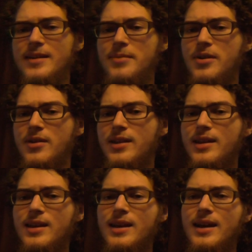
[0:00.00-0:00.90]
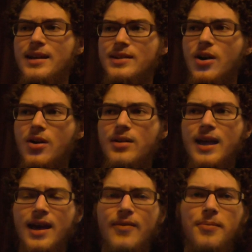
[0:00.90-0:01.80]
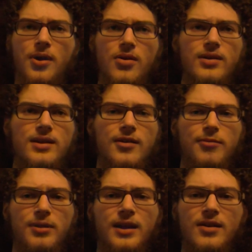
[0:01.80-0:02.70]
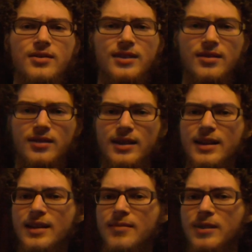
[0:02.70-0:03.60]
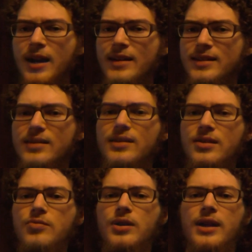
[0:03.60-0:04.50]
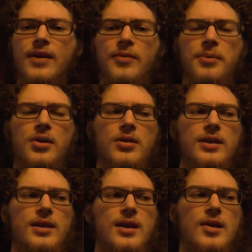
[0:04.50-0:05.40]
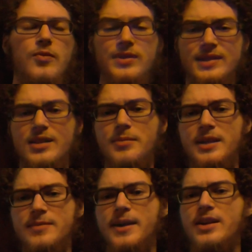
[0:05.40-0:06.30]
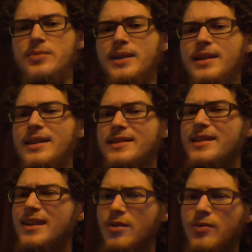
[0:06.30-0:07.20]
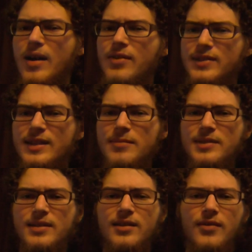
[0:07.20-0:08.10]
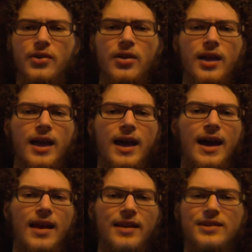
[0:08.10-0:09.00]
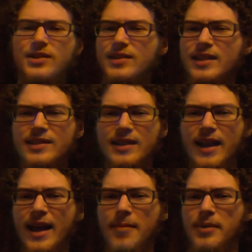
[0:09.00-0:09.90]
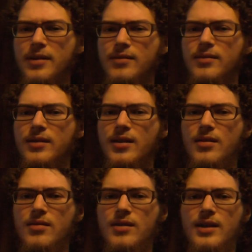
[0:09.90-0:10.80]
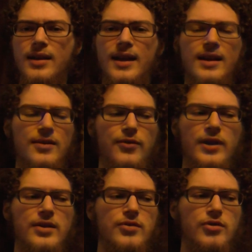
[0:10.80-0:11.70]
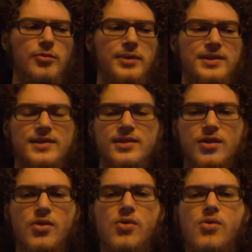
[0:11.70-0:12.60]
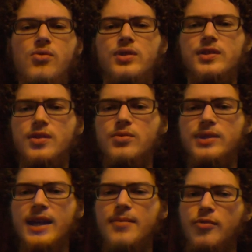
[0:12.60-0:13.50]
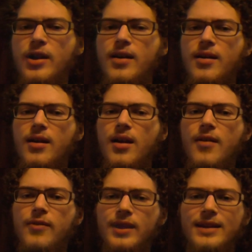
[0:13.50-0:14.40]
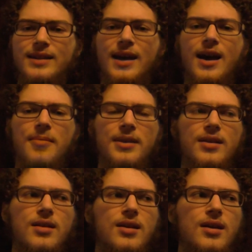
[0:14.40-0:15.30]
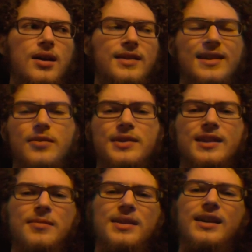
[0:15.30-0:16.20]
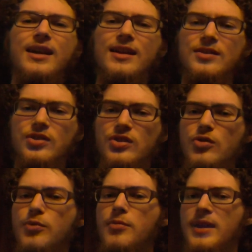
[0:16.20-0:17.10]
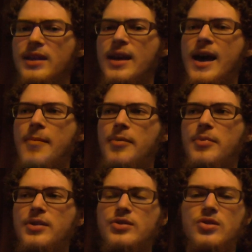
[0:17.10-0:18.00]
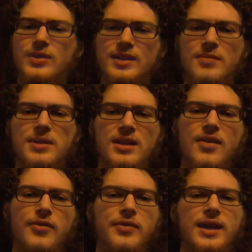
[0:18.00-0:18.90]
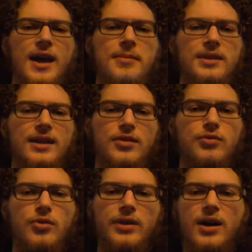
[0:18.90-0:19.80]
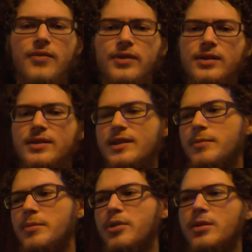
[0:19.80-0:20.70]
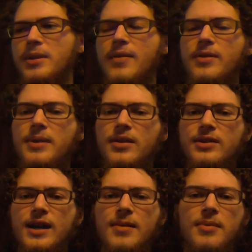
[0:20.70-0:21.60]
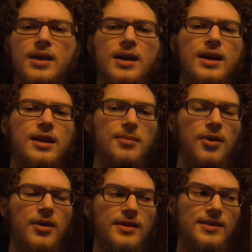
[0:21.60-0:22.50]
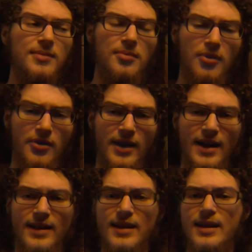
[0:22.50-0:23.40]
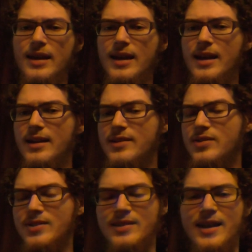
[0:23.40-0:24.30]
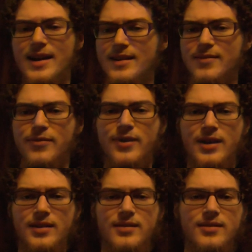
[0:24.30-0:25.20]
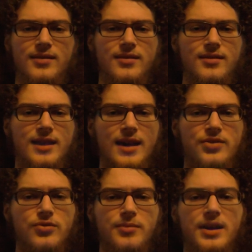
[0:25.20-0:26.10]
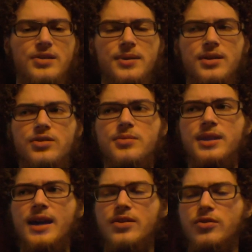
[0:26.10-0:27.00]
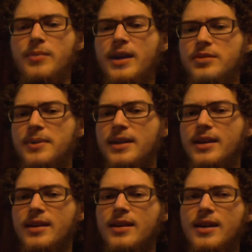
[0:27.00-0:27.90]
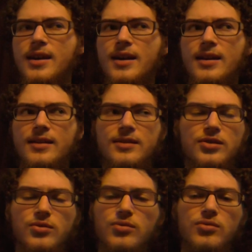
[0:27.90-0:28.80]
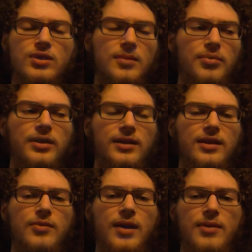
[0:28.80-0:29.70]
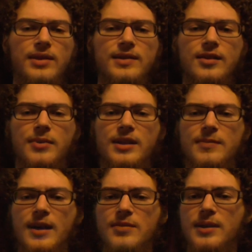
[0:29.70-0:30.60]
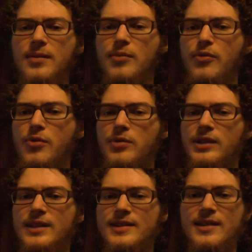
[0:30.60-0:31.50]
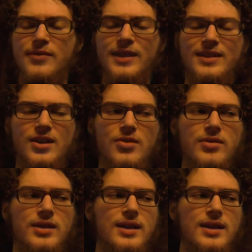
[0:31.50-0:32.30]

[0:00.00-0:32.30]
in a party, and it's hard to have a party of players that are like, ideally you want to have a party with skill-based matchmaking that's like around the same skill level, and that just doesn't happen, you know? In any friend group, it's so damn rare for that to happen. It's not always going to be like a super big gap, but there's always going to be enough of a gap to like throw it off, and some people are going to be having a better time in the party and some people are not, and it's just not fun. Casual matchmaking should be casual matchmaking. Do completely away with the skill-based matchmaking before release, and if they don't,